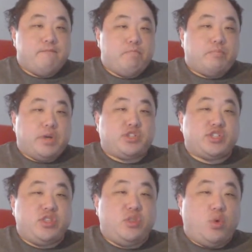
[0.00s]
But it's
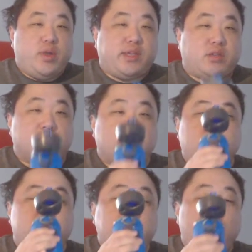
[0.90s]
just annoying, you
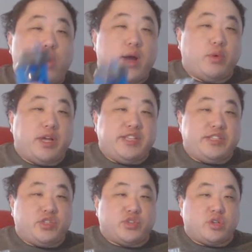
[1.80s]
know? I don't know what, what I
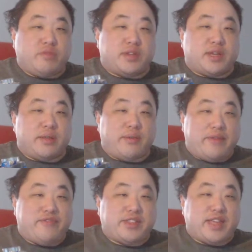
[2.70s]
did to deserve that.
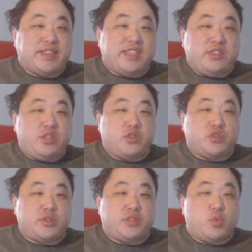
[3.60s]
In fact, I
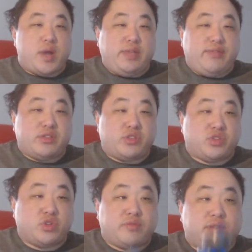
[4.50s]
didn't do anything to
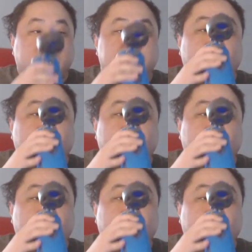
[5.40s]
deserve that, as a matter